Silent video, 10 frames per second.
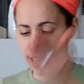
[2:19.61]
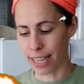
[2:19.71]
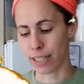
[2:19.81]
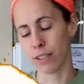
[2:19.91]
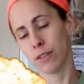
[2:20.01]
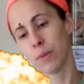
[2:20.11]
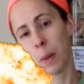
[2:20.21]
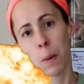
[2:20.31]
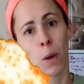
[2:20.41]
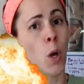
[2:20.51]
in.
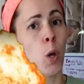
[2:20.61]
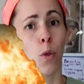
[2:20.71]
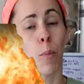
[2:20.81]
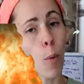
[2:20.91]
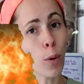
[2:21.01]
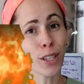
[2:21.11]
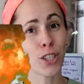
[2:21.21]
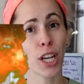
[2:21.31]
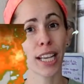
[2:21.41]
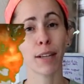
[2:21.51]
The more
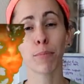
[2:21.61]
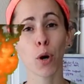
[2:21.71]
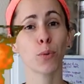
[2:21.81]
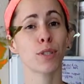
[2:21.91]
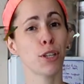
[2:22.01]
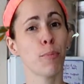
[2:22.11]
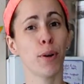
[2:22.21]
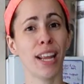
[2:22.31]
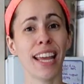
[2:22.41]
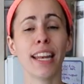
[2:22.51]
chicken bones that you
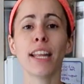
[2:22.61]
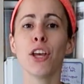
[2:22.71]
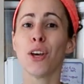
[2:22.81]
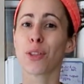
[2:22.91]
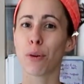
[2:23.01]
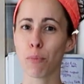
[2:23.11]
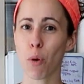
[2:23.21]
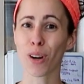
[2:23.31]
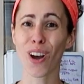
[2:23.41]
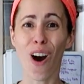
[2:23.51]
put in, the
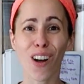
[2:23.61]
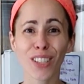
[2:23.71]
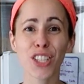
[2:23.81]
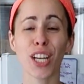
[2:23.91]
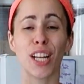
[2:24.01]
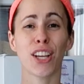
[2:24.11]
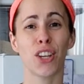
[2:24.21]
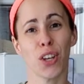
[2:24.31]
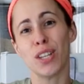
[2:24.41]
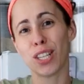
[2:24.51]
more collagen
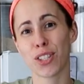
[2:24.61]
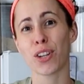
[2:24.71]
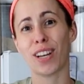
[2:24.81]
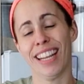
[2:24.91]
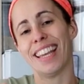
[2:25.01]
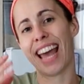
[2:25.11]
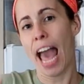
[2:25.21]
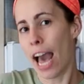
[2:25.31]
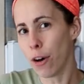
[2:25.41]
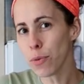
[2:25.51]
and goodness you're gonna
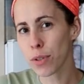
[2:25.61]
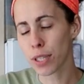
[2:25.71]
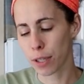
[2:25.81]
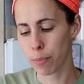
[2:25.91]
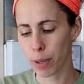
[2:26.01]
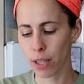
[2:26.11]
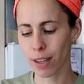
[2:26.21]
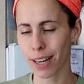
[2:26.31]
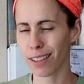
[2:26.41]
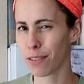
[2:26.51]
get out, but you
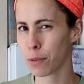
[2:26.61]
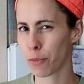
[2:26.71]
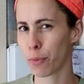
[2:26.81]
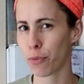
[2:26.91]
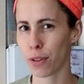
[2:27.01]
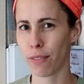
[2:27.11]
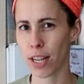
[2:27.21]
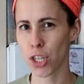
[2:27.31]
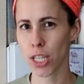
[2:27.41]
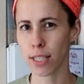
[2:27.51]
gotta leave some room for the
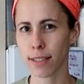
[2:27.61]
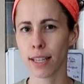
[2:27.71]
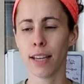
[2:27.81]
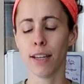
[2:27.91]
veggies.